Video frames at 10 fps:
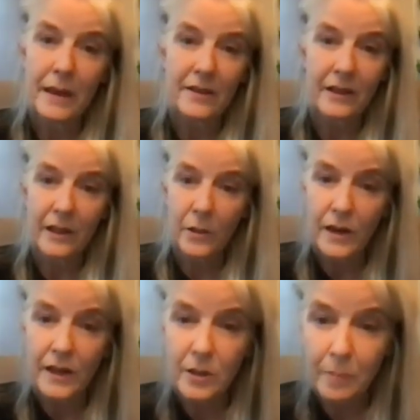basically, we
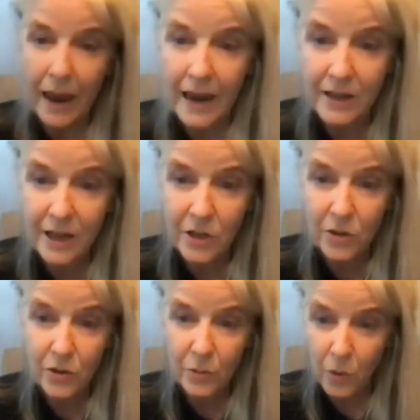need to pay
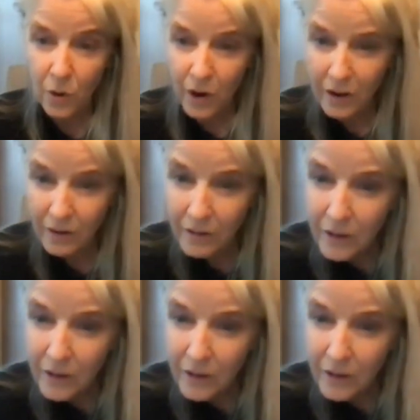teachers more.